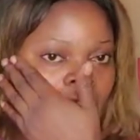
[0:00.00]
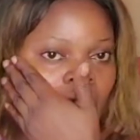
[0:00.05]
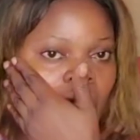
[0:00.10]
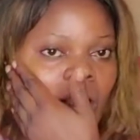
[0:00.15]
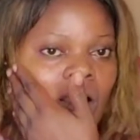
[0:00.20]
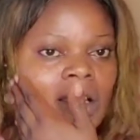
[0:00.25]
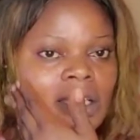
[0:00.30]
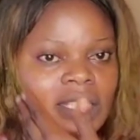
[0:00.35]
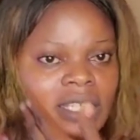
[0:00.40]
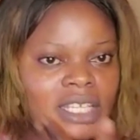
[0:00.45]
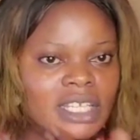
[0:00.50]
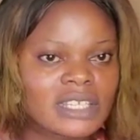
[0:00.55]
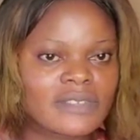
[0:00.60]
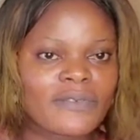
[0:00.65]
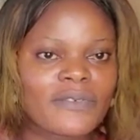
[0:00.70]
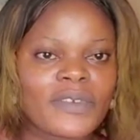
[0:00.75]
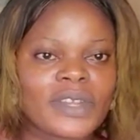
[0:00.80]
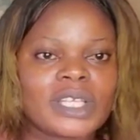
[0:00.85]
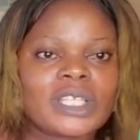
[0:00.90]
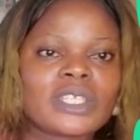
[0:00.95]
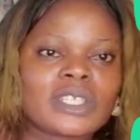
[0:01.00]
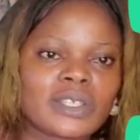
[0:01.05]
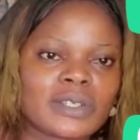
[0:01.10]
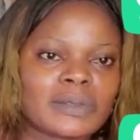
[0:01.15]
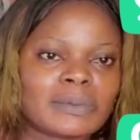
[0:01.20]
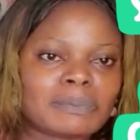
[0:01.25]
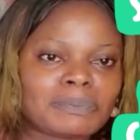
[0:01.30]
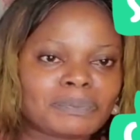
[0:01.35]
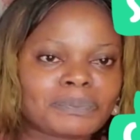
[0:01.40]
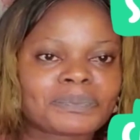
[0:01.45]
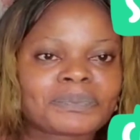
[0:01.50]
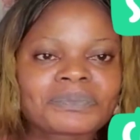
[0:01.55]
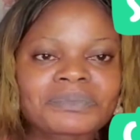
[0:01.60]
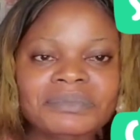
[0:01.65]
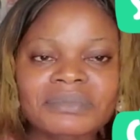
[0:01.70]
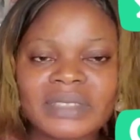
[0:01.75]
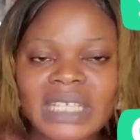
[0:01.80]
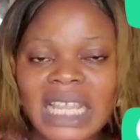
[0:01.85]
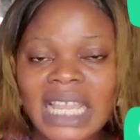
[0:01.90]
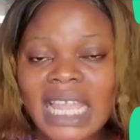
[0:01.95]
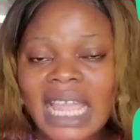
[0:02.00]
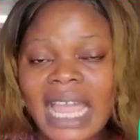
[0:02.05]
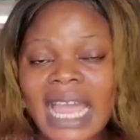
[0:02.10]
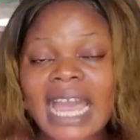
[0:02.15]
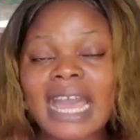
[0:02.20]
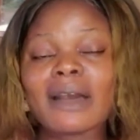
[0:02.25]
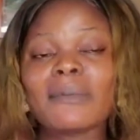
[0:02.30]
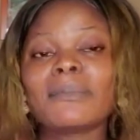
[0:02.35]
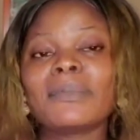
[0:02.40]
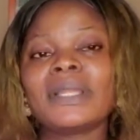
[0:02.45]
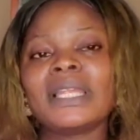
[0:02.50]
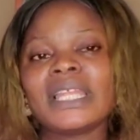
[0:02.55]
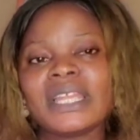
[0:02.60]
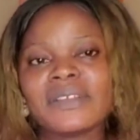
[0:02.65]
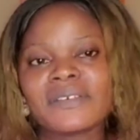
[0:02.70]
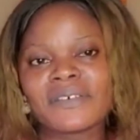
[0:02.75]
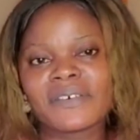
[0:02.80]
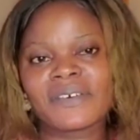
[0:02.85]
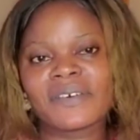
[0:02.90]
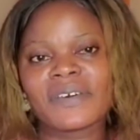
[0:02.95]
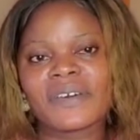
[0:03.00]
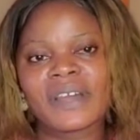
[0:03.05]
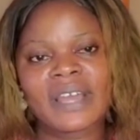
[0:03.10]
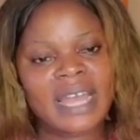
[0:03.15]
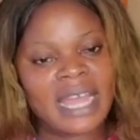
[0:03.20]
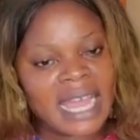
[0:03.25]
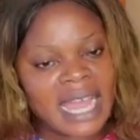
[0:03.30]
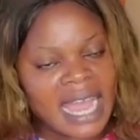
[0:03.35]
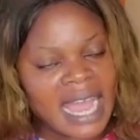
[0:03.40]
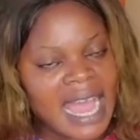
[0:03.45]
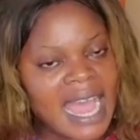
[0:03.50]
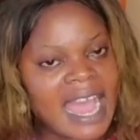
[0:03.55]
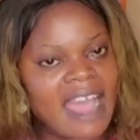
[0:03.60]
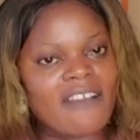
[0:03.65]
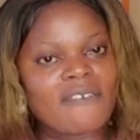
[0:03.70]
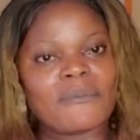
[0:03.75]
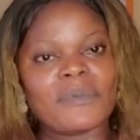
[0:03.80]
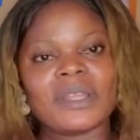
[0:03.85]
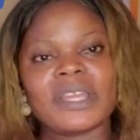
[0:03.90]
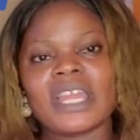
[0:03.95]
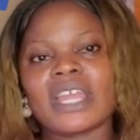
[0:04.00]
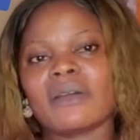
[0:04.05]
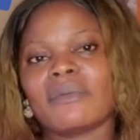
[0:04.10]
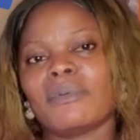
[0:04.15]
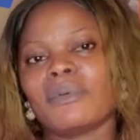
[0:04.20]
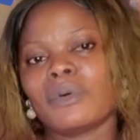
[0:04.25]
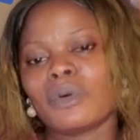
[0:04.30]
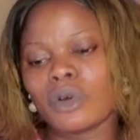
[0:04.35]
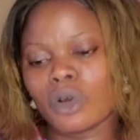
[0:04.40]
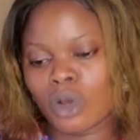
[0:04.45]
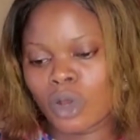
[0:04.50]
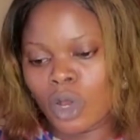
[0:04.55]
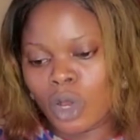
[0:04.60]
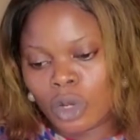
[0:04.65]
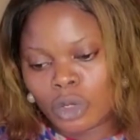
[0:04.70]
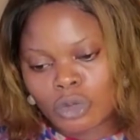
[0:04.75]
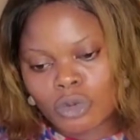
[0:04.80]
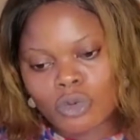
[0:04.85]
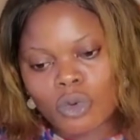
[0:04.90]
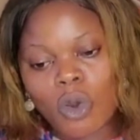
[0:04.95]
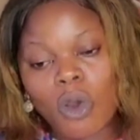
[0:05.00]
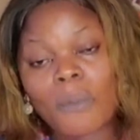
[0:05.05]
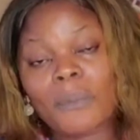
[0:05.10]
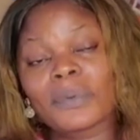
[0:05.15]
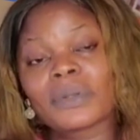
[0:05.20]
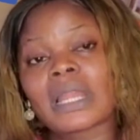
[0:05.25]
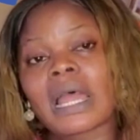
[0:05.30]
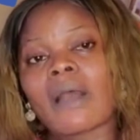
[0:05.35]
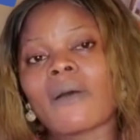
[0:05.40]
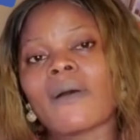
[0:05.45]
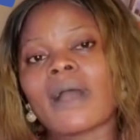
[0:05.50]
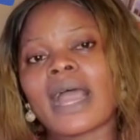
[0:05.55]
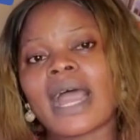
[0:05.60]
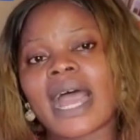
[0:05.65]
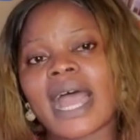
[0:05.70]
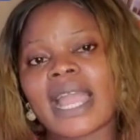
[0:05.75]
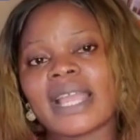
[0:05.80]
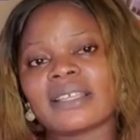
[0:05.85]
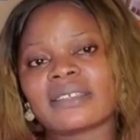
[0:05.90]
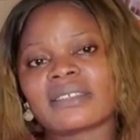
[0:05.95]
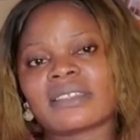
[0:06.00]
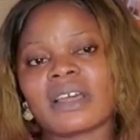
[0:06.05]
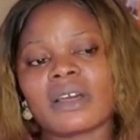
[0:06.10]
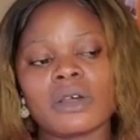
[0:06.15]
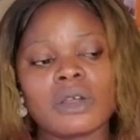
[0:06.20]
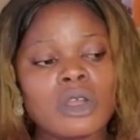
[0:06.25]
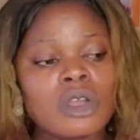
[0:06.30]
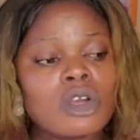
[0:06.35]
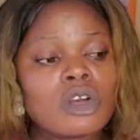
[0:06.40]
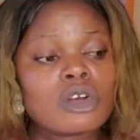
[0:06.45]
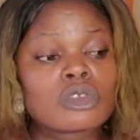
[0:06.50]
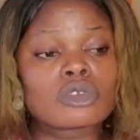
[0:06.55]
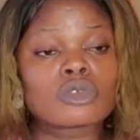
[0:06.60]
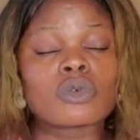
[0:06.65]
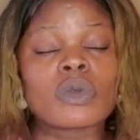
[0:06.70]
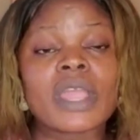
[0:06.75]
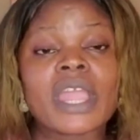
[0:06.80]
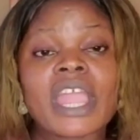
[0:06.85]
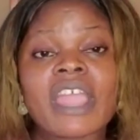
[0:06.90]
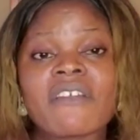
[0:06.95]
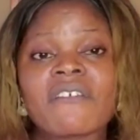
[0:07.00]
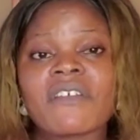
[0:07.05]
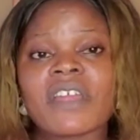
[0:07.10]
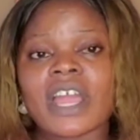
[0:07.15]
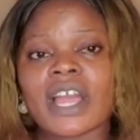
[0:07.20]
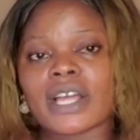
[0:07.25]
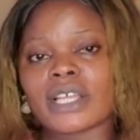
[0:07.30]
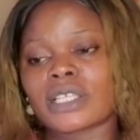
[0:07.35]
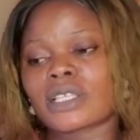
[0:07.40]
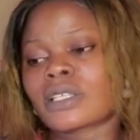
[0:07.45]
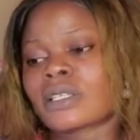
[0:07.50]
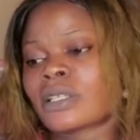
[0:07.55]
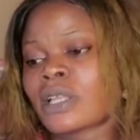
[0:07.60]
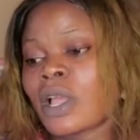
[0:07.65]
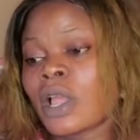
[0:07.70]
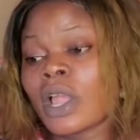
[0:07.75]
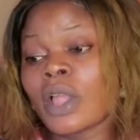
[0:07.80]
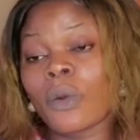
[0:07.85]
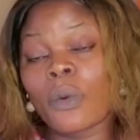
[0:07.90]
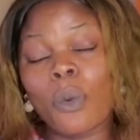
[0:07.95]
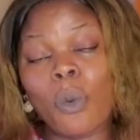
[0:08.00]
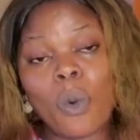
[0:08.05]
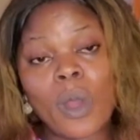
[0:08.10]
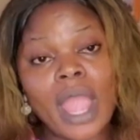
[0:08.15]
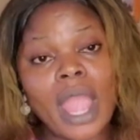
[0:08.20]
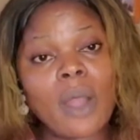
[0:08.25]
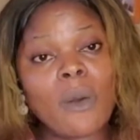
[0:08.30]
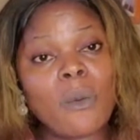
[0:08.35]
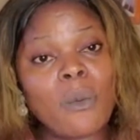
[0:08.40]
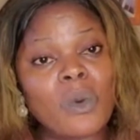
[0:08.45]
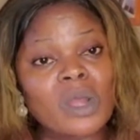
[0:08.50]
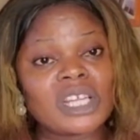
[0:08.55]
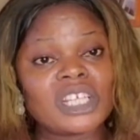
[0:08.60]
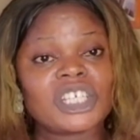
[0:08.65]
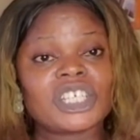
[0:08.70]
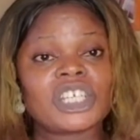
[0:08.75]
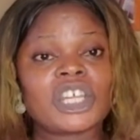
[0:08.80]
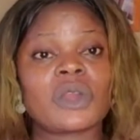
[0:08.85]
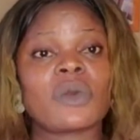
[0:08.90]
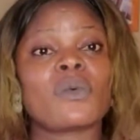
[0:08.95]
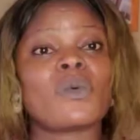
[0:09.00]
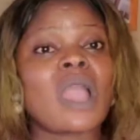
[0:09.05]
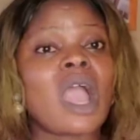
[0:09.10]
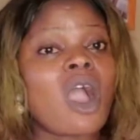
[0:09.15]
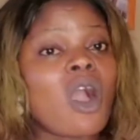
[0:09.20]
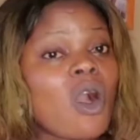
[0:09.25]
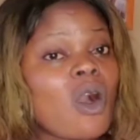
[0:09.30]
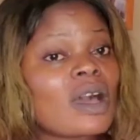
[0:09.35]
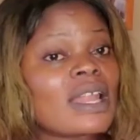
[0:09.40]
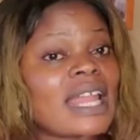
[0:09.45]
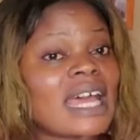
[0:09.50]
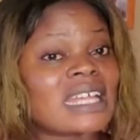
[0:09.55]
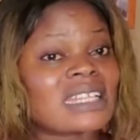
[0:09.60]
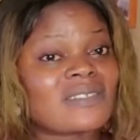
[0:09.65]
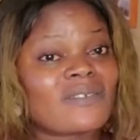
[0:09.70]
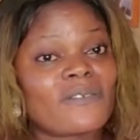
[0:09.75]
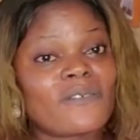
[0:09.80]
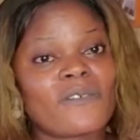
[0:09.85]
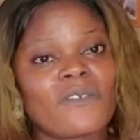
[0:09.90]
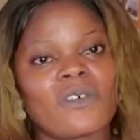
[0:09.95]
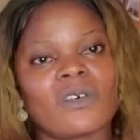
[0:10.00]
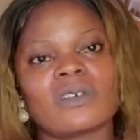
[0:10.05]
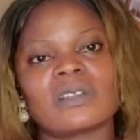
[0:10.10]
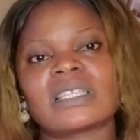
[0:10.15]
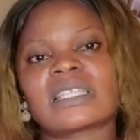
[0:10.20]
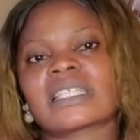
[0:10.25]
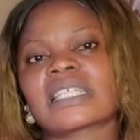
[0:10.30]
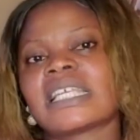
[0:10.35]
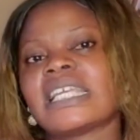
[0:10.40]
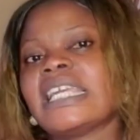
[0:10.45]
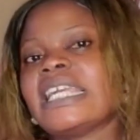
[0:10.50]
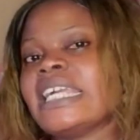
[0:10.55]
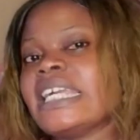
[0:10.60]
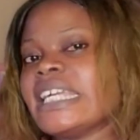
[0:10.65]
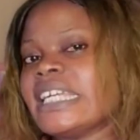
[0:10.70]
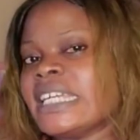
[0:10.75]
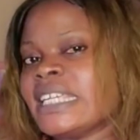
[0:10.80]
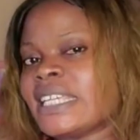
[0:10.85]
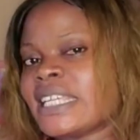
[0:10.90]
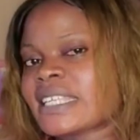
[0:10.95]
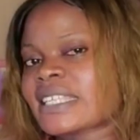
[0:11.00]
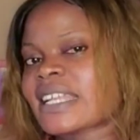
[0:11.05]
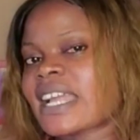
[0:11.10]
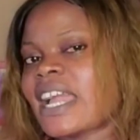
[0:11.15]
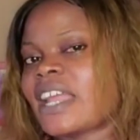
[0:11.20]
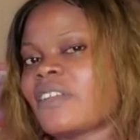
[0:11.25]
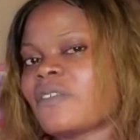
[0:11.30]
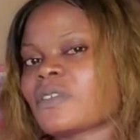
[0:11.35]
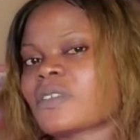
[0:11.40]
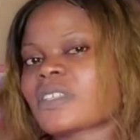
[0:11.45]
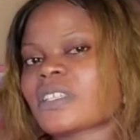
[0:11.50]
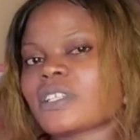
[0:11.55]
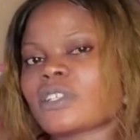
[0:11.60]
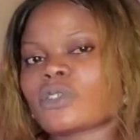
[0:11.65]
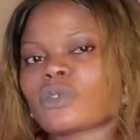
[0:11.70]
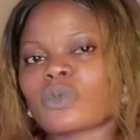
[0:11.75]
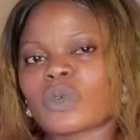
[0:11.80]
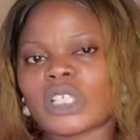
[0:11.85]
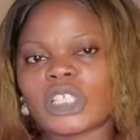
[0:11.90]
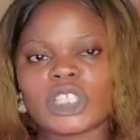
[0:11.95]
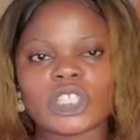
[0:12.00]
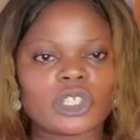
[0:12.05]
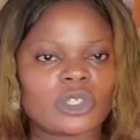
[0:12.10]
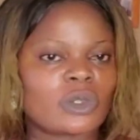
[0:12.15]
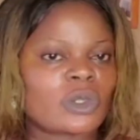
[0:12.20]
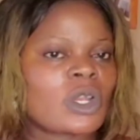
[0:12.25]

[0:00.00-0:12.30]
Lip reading: on this video. I believe I've been able to open our eyes now to areas where we are all at fault in this kind of situation.